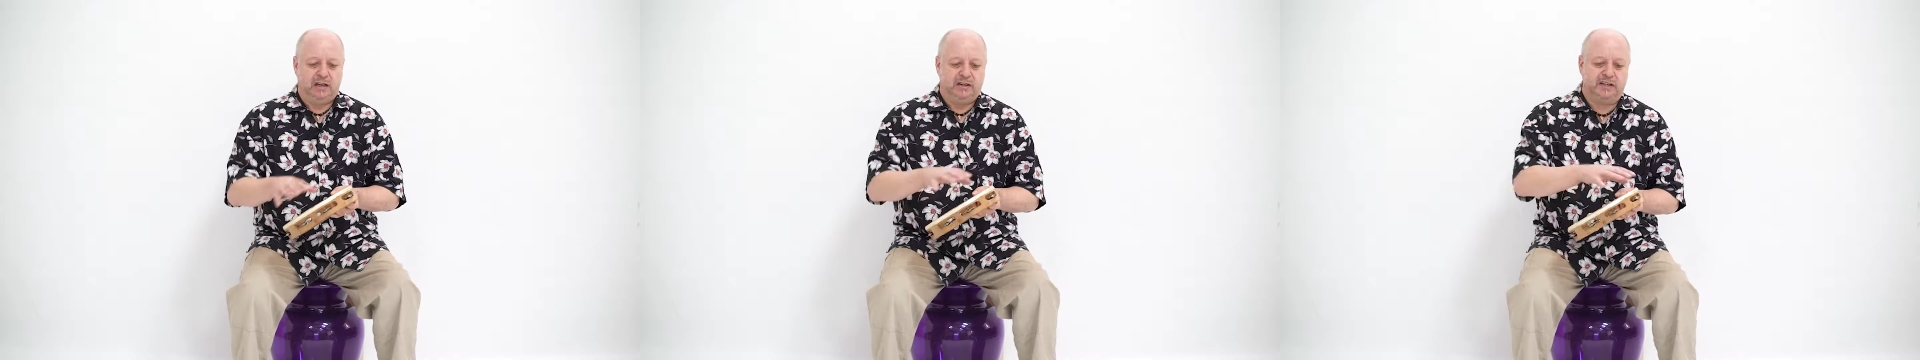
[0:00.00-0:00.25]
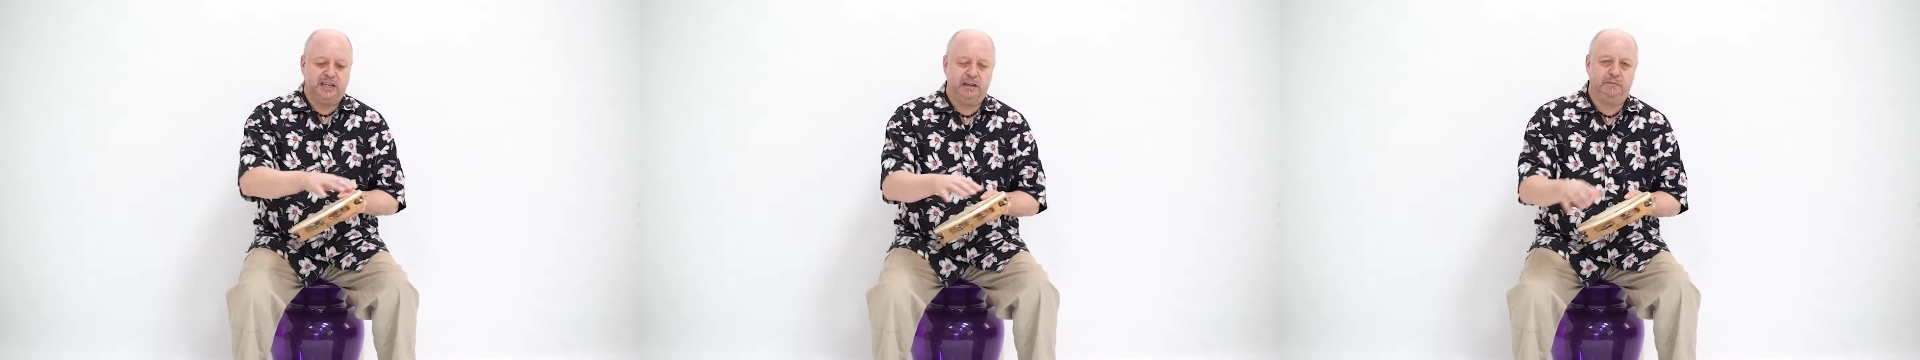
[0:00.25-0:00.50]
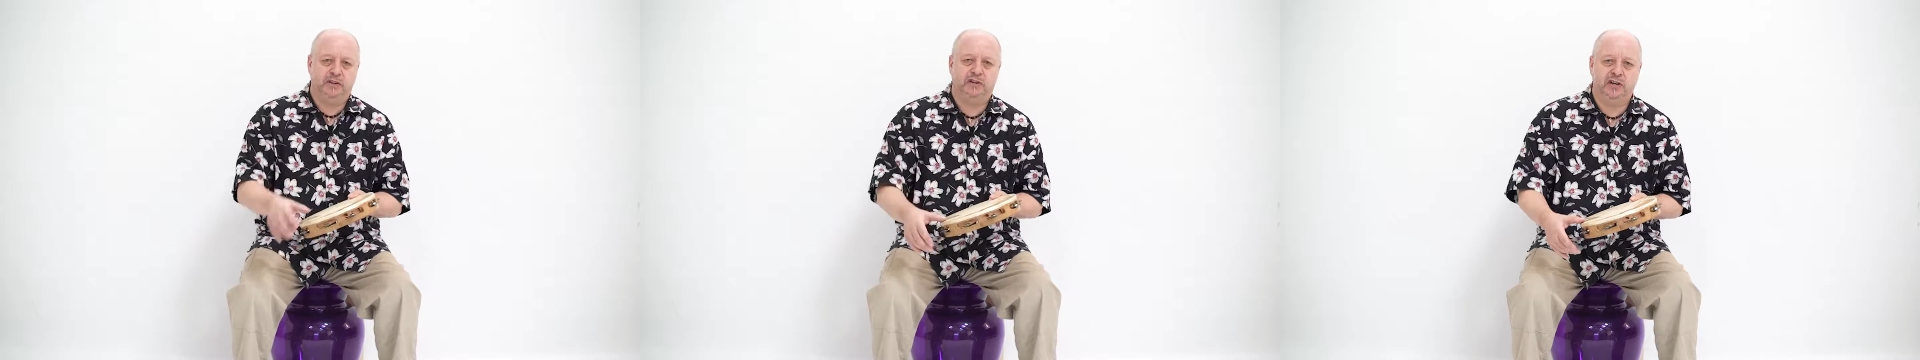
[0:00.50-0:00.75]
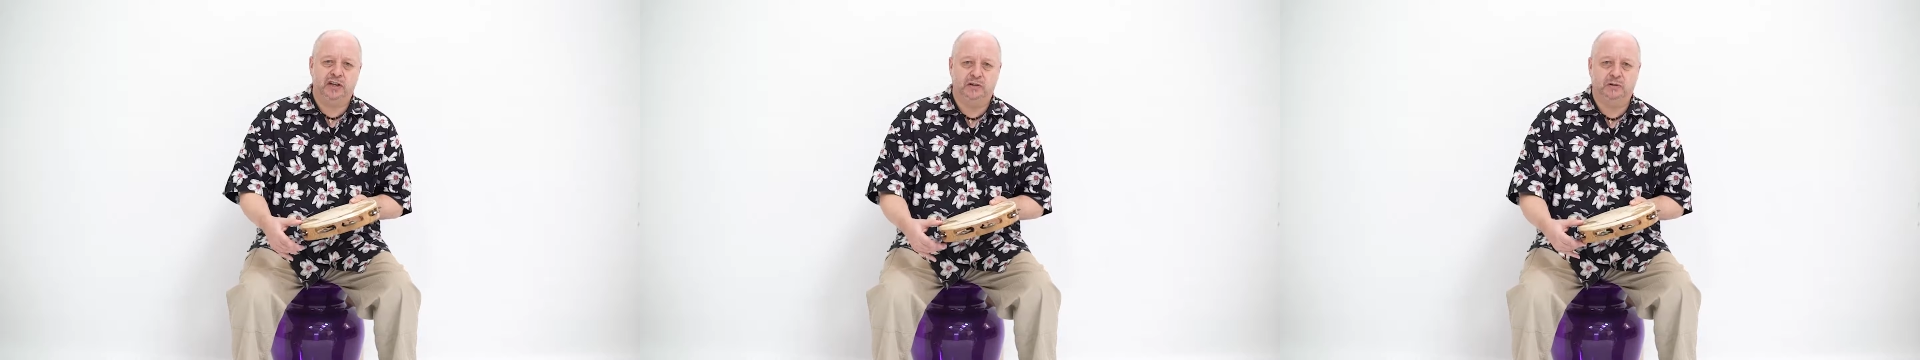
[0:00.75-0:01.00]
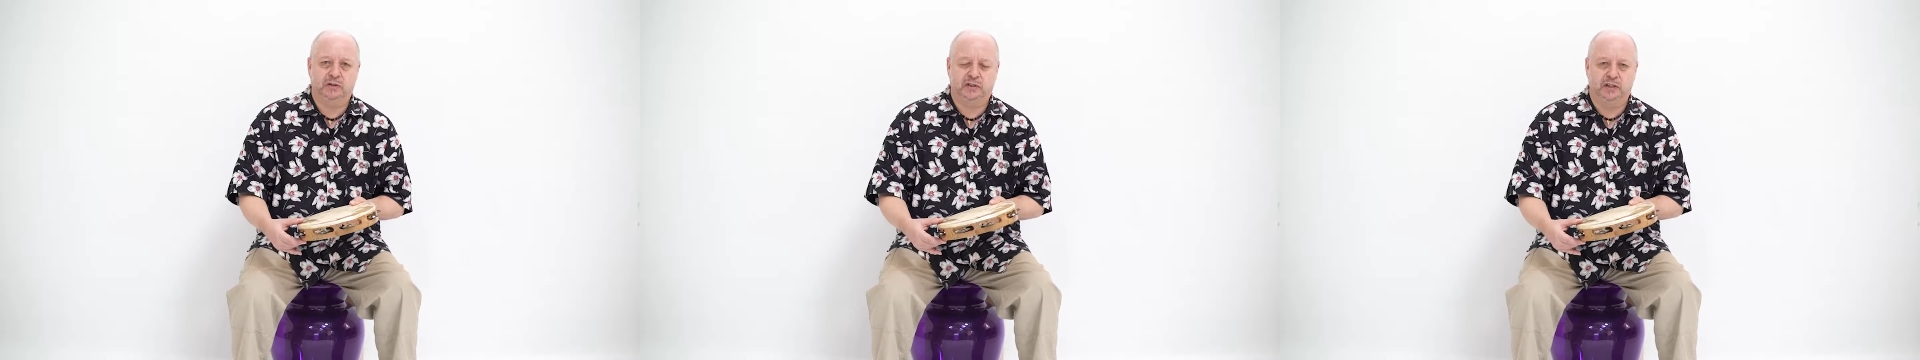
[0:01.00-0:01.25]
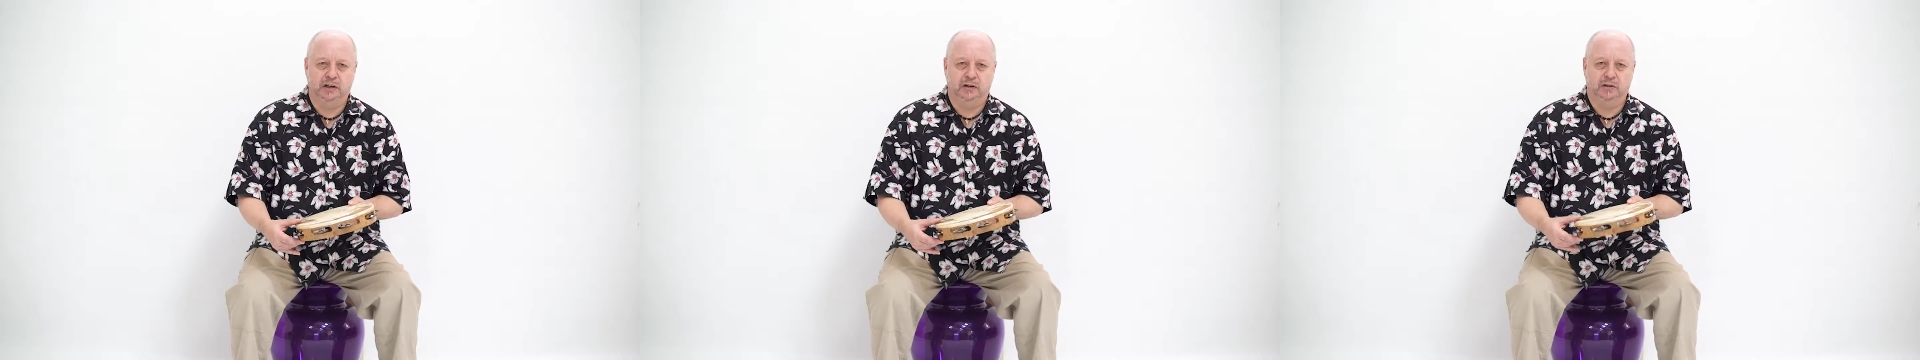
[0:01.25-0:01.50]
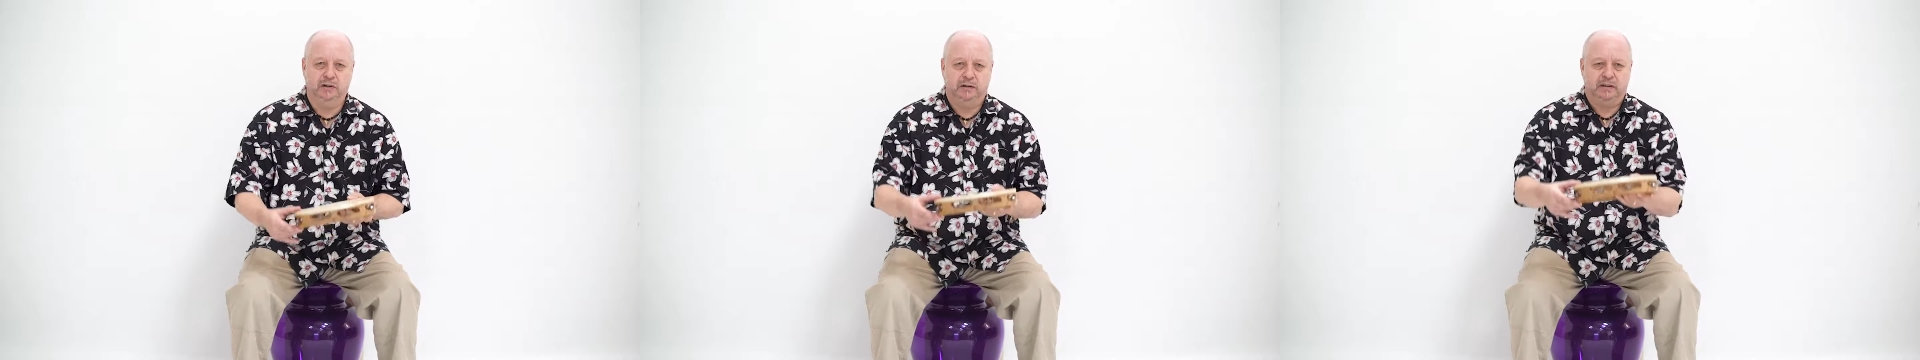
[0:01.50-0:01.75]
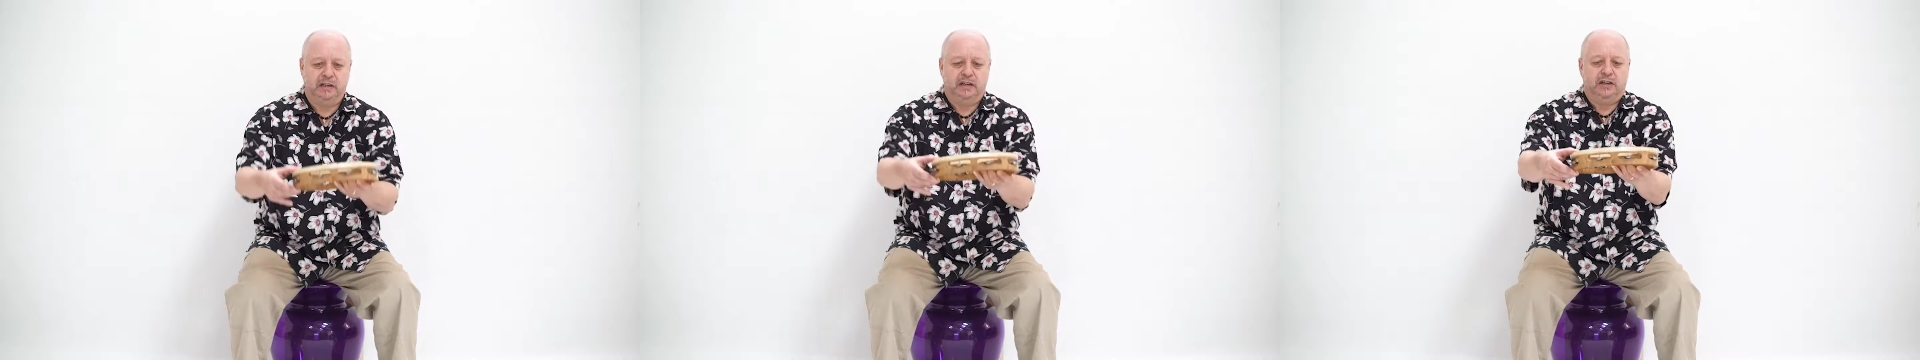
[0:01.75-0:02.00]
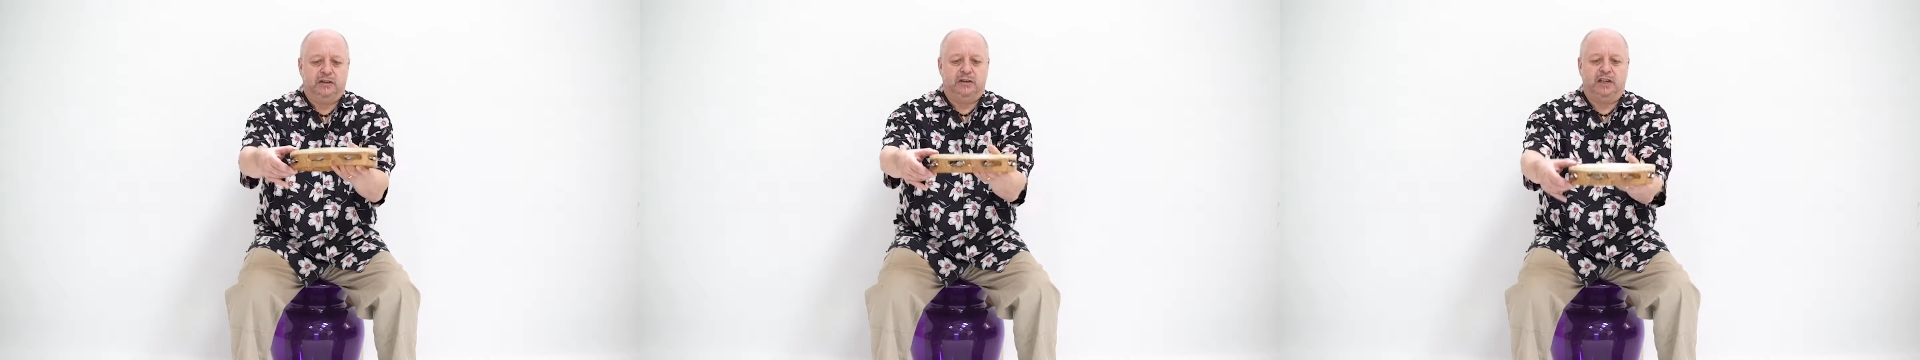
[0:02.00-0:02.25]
To keep the jingle still, you